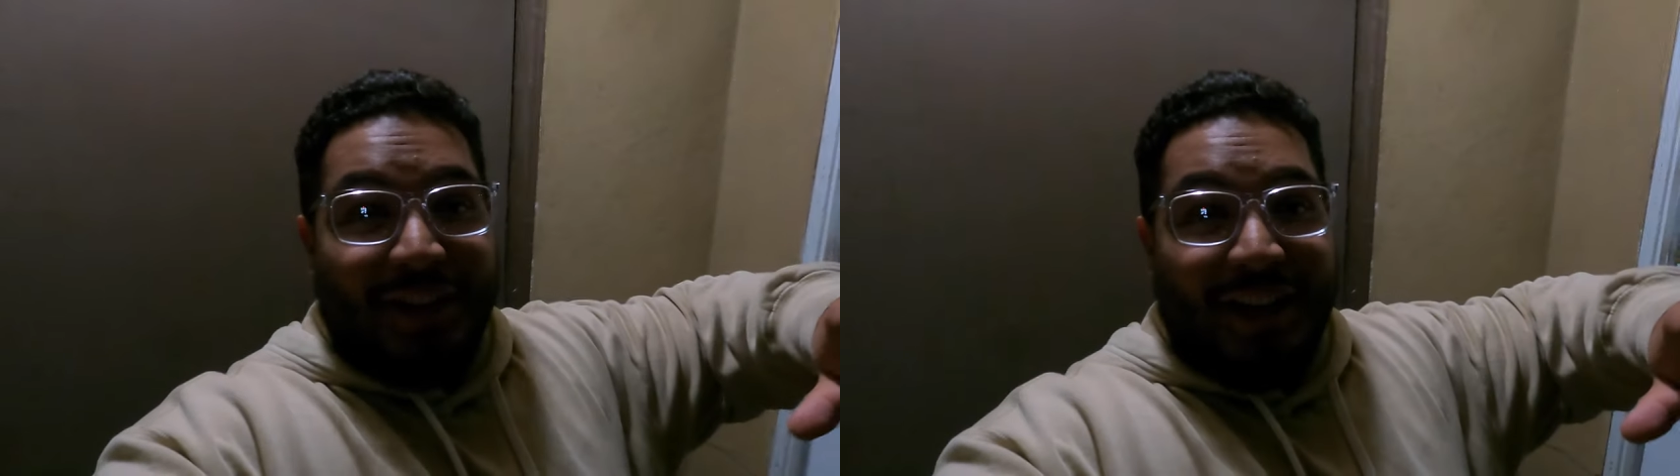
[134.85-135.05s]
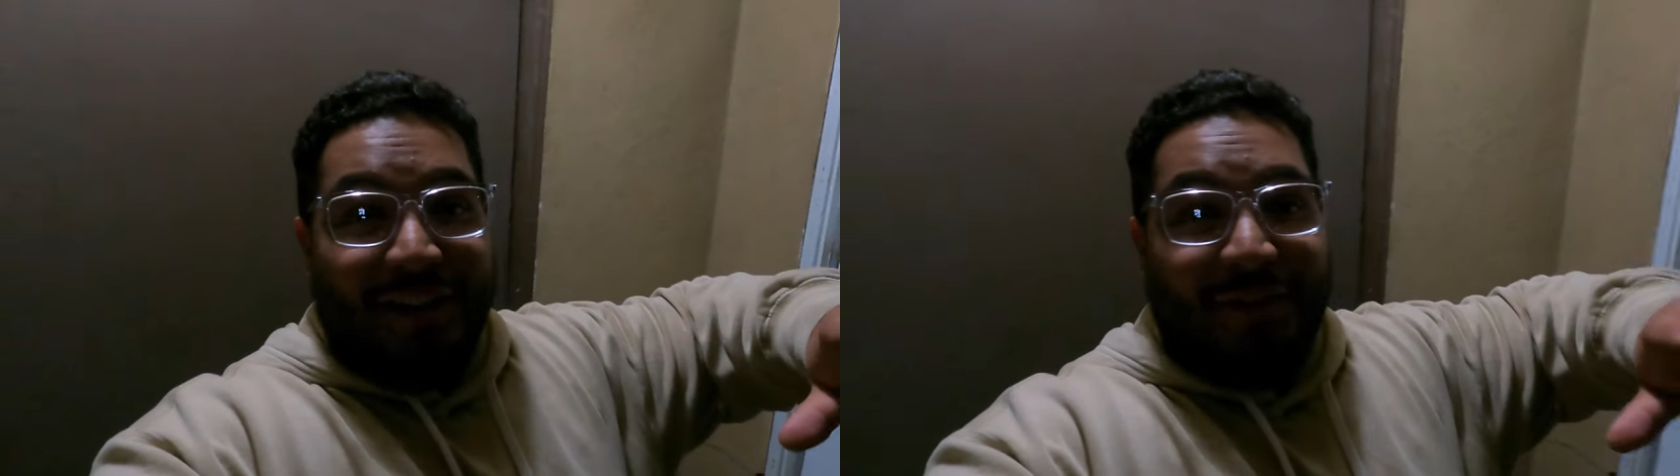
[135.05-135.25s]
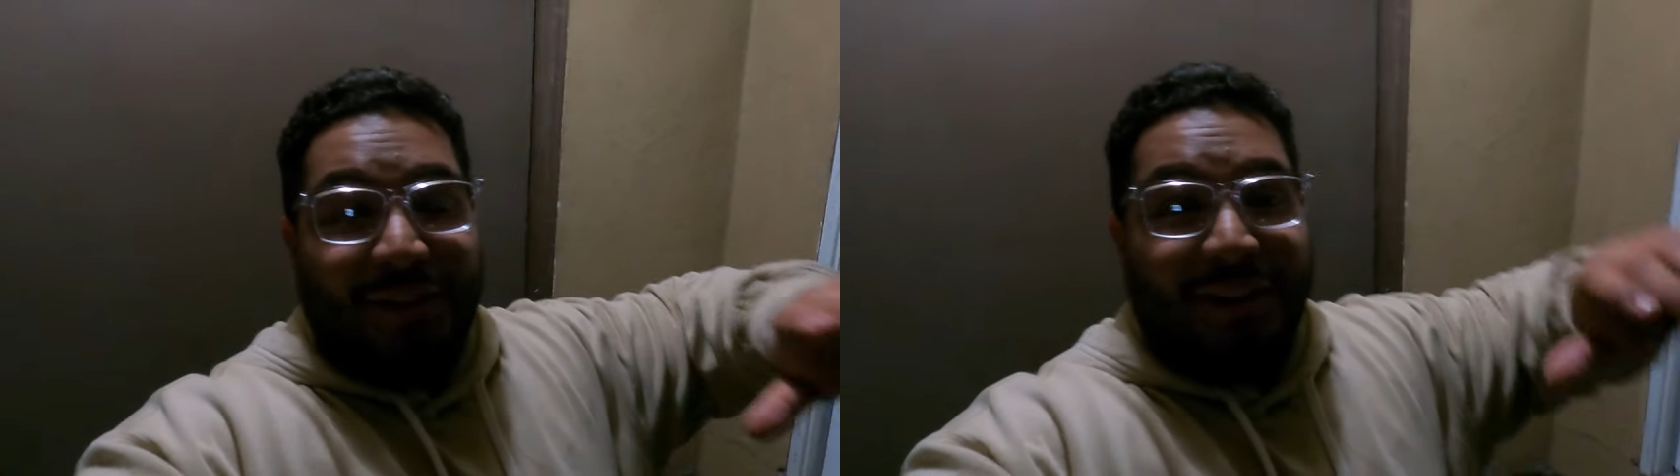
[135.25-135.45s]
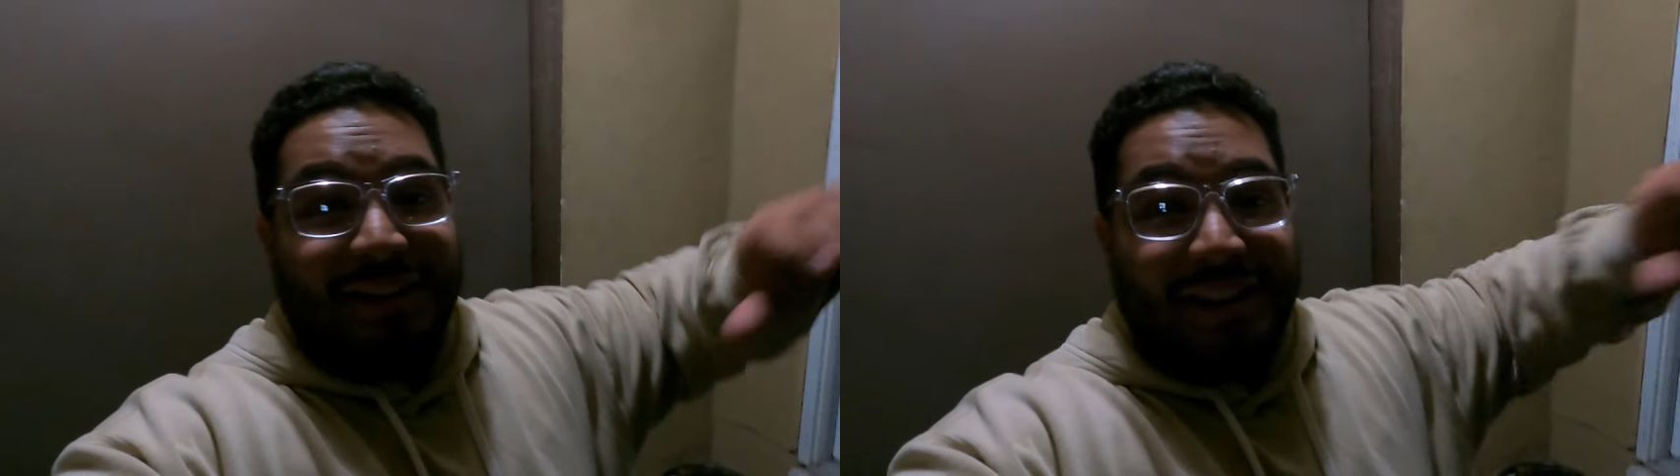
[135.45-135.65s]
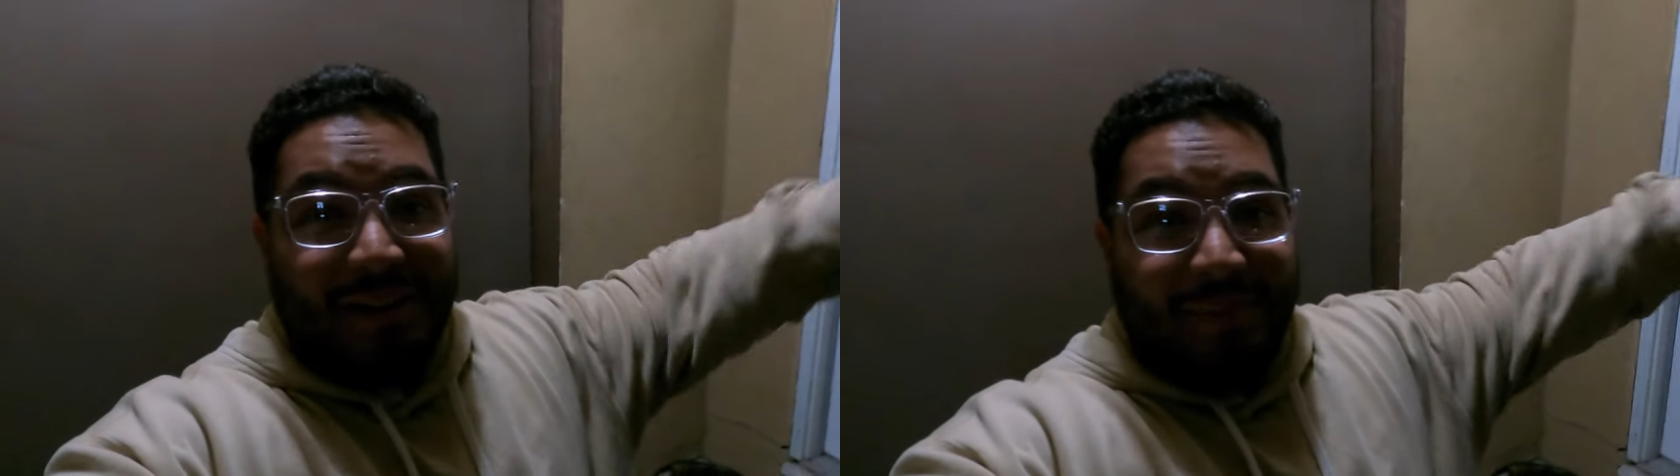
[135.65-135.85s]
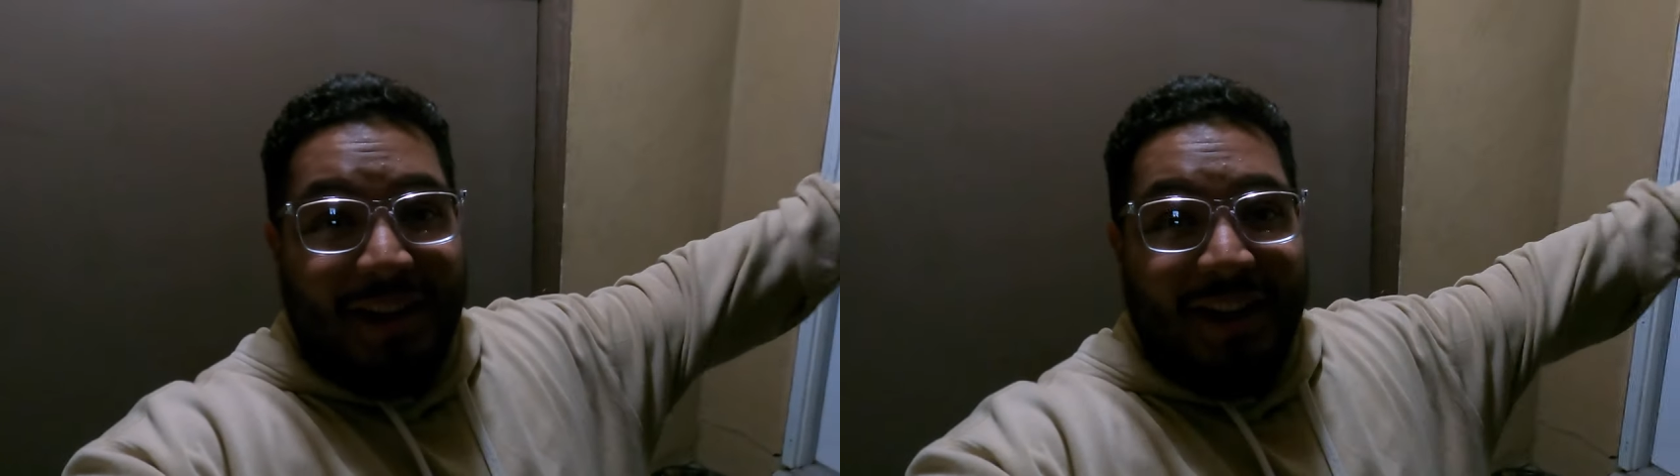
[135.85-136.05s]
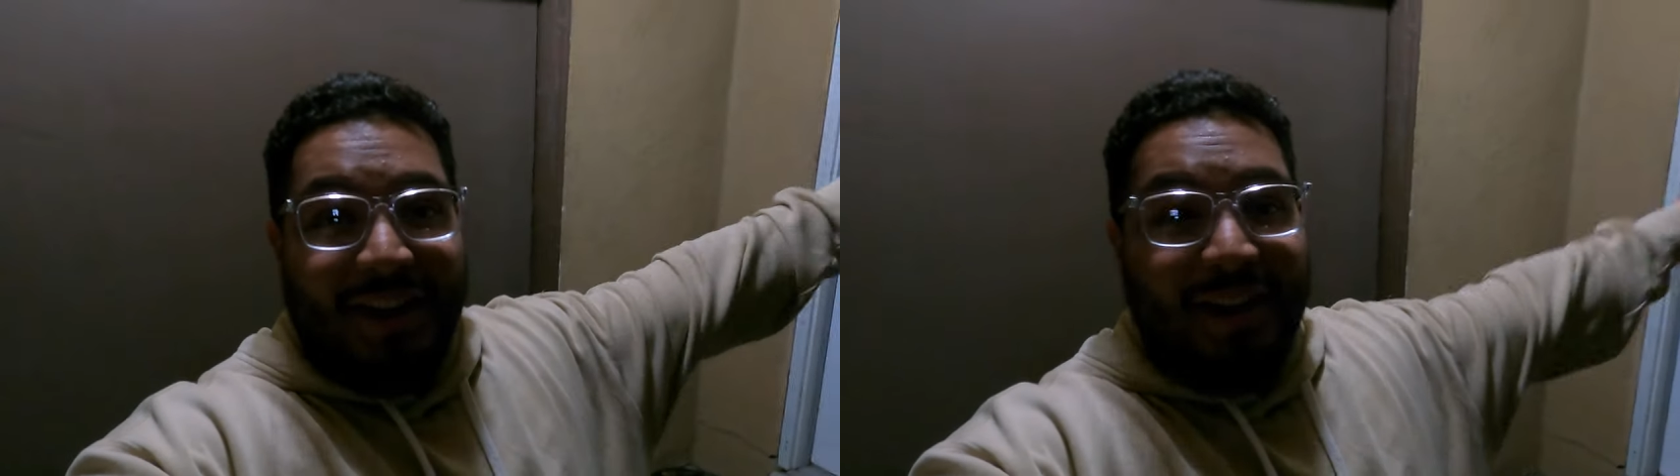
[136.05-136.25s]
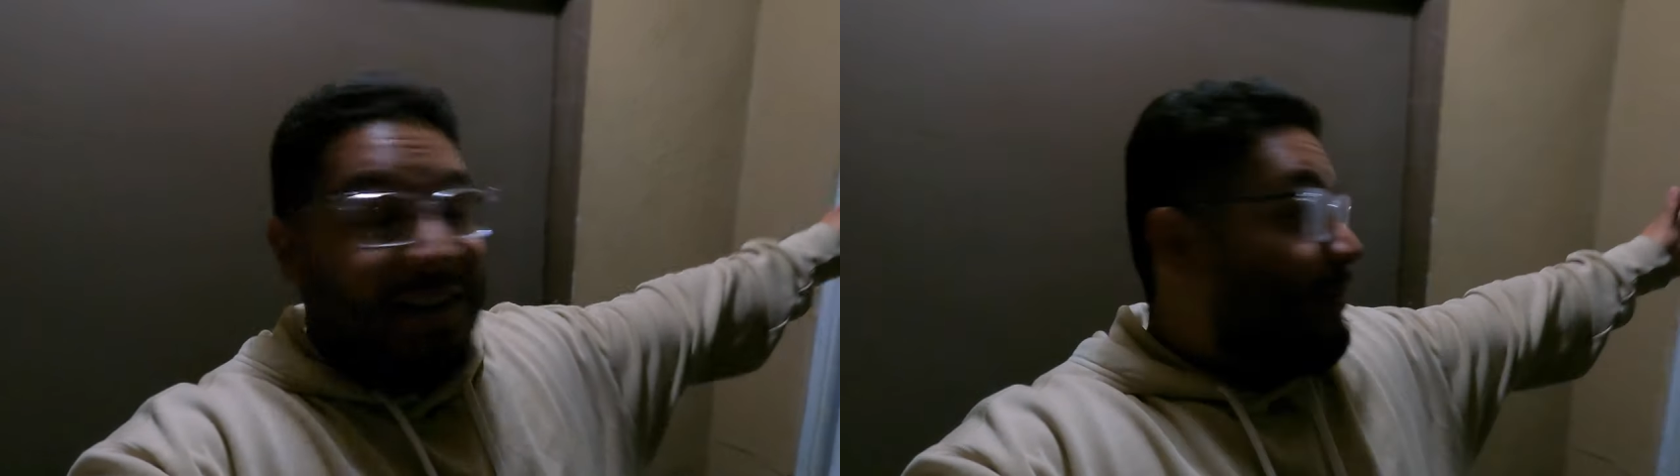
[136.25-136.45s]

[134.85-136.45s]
channel for a long time, you guys